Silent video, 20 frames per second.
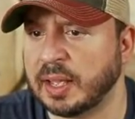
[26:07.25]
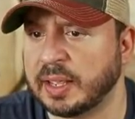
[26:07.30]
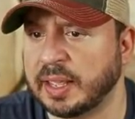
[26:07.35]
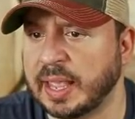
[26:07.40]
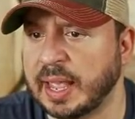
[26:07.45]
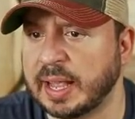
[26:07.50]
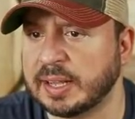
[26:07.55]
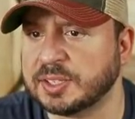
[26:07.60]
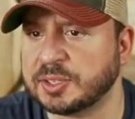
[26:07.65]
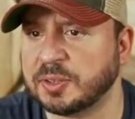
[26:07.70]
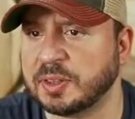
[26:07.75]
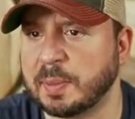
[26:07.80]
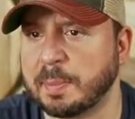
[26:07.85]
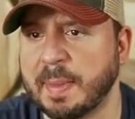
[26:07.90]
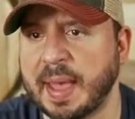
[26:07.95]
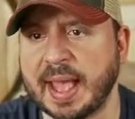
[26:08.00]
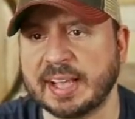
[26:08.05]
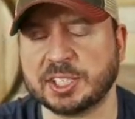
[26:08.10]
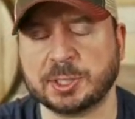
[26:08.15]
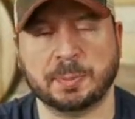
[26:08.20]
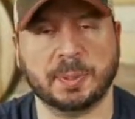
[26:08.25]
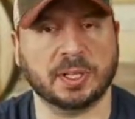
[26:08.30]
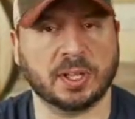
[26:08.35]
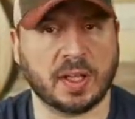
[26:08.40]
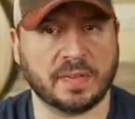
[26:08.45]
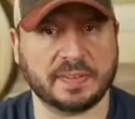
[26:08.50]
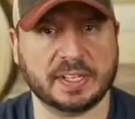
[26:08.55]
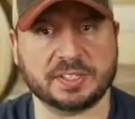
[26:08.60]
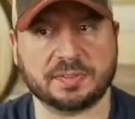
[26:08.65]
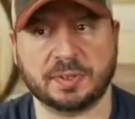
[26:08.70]
Again, so the mash bill
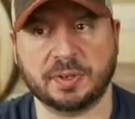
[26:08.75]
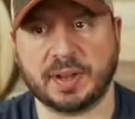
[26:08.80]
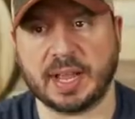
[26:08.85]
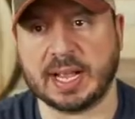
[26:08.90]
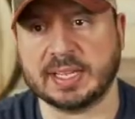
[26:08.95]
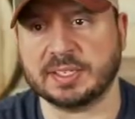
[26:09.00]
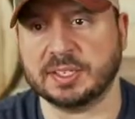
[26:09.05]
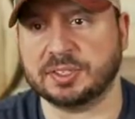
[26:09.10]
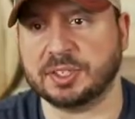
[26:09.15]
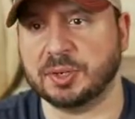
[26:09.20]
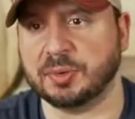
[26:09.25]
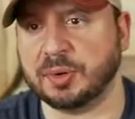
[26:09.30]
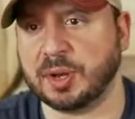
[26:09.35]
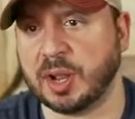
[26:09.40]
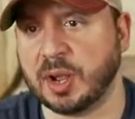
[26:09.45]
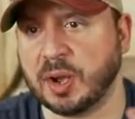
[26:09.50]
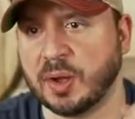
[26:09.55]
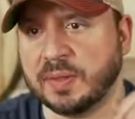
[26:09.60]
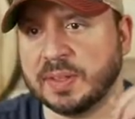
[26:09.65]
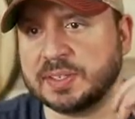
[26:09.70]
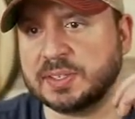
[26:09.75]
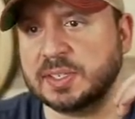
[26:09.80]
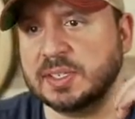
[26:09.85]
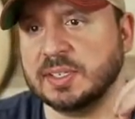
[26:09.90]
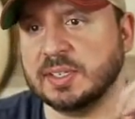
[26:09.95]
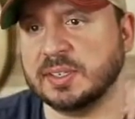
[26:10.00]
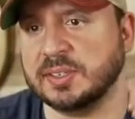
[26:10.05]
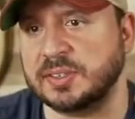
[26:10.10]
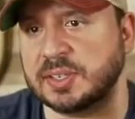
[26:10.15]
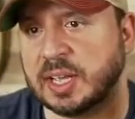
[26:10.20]
on this, for you guys that don't know, this
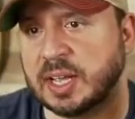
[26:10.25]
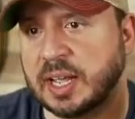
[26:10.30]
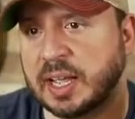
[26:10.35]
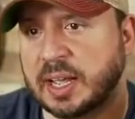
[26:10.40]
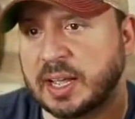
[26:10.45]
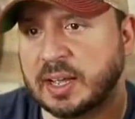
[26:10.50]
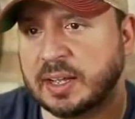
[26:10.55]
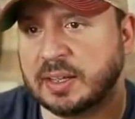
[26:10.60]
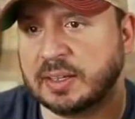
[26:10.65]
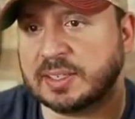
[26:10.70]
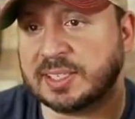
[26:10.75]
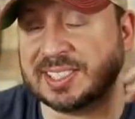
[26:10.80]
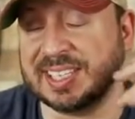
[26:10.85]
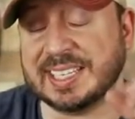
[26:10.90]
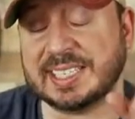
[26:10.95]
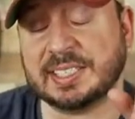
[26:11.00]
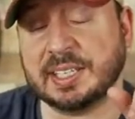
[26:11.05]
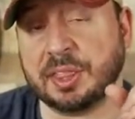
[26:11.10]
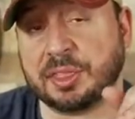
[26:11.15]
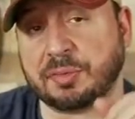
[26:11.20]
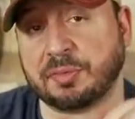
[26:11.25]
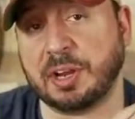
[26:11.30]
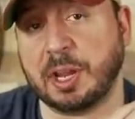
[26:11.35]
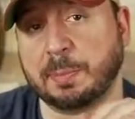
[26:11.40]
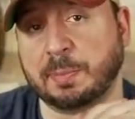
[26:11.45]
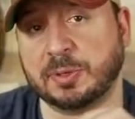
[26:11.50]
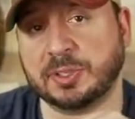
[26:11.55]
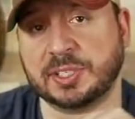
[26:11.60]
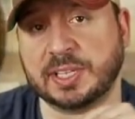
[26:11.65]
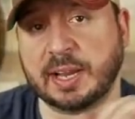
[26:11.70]
is uh,
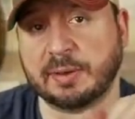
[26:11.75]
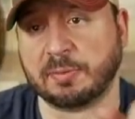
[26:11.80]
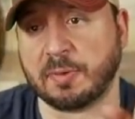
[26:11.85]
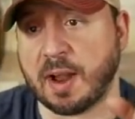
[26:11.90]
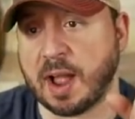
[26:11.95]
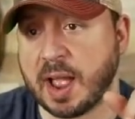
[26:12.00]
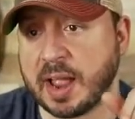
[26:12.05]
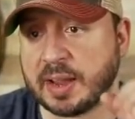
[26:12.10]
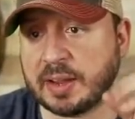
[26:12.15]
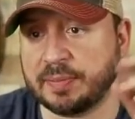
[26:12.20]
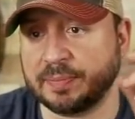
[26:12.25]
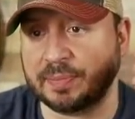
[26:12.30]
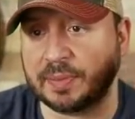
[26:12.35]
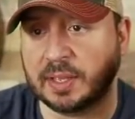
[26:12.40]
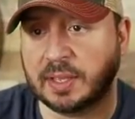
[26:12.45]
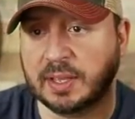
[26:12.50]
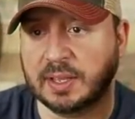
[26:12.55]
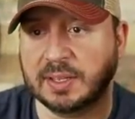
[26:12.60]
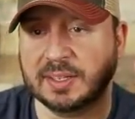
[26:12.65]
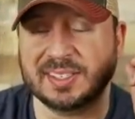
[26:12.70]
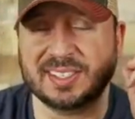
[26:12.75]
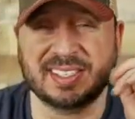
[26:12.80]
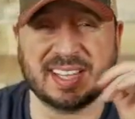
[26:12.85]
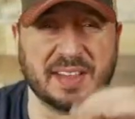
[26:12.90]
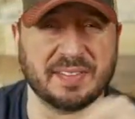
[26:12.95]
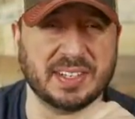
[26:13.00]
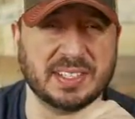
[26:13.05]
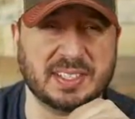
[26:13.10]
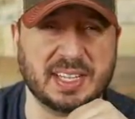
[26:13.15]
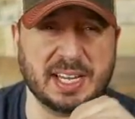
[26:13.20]
63% rye,
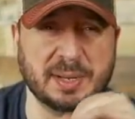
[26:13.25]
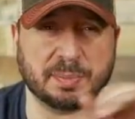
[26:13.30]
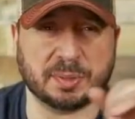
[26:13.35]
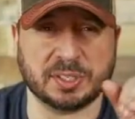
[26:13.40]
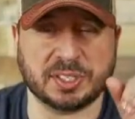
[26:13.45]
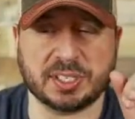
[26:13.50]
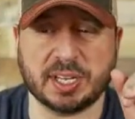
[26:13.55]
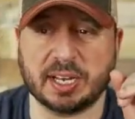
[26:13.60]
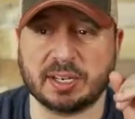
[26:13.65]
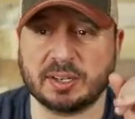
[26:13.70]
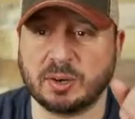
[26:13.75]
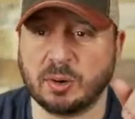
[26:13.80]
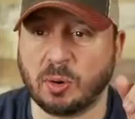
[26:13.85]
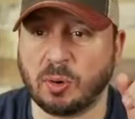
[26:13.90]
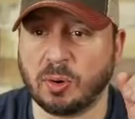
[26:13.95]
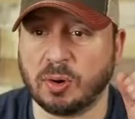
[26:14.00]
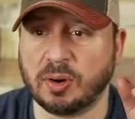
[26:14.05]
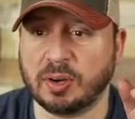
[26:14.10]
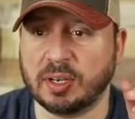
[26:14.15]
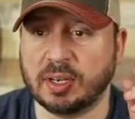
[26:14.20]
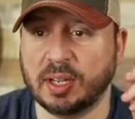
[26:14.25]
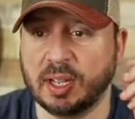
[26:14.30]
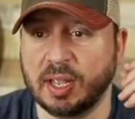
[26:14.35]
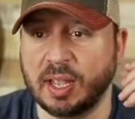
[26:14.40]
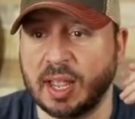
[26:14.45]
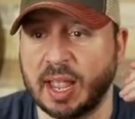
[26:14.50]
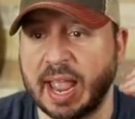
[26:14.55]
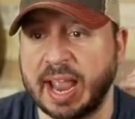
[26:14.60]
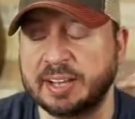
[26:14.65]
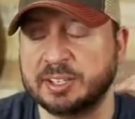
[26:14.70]
17% corn,
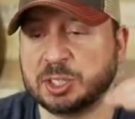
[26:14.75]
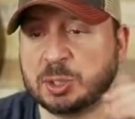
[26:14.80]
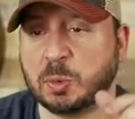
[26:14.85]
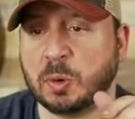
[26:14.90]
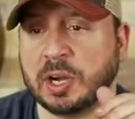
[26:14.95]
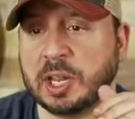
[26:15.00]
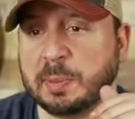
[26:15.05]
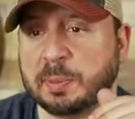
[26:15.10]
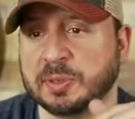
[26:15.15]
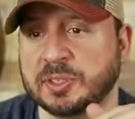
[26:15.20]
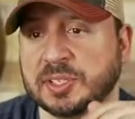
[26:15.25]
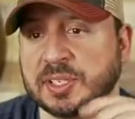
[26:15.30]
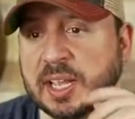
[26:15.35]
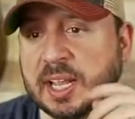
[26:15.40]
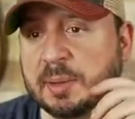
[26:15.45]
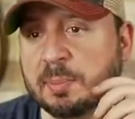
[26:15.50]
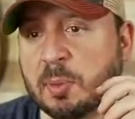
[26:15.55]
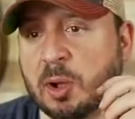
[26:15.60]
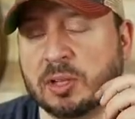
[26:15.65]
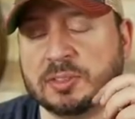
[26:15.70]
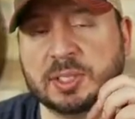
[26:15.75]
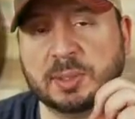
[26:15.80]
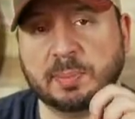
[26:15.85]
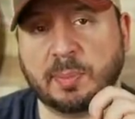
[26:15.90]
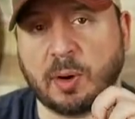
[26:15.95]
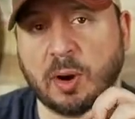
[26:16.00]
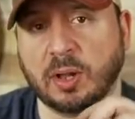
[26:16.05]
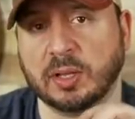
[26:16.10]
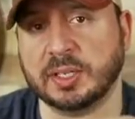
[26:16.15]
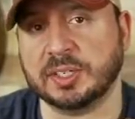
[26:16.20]
and 20% malted
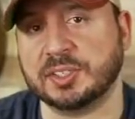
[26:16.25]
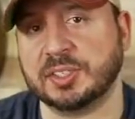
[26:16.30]
barley.